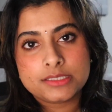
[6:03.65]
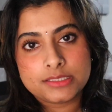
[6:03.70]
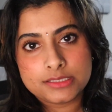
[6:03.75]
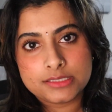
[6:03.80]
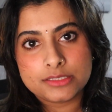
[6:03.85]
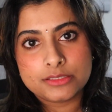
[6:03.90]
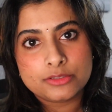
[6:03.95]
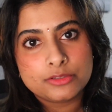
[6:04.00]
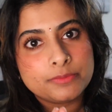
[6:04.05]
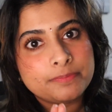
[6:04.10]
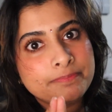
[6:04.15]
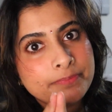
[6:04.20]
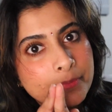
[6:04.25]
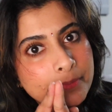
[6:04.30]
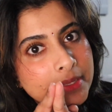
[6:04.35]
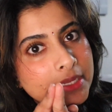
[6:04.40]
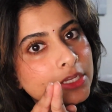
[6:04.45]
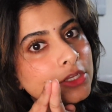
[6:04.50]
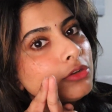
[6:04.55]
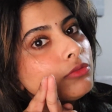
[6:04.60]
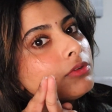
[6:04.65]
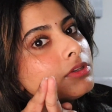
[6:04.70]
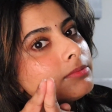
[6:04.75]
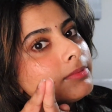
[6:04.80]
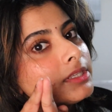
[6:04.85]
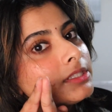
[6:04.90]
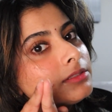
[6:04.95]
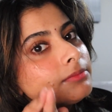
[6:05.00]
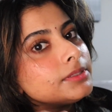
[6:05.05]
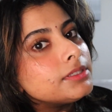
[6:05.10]
Still, make it your
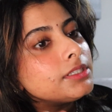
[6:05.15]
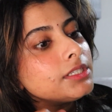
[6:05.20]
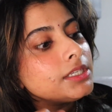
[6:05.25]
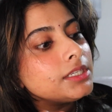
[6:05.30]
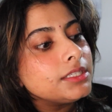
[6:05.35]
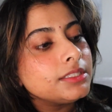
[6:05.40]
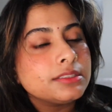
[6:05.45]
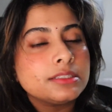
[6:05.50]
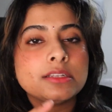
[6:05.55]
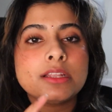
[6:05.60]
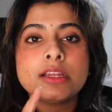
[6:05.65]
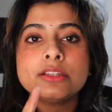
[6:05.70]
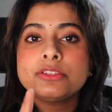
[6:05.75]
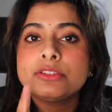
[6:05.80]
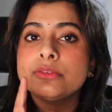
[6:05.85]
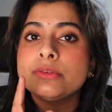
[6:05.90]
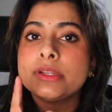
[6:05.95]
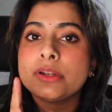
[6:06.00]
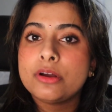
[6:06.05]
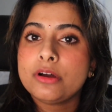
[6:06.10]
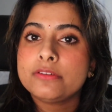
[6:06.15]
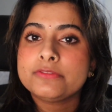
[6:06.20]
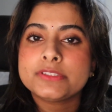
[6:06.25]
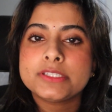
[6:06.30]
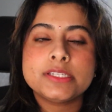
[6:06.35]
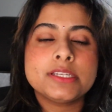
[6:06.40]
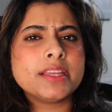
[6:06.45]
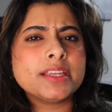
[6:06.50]
responsibility to not do it often.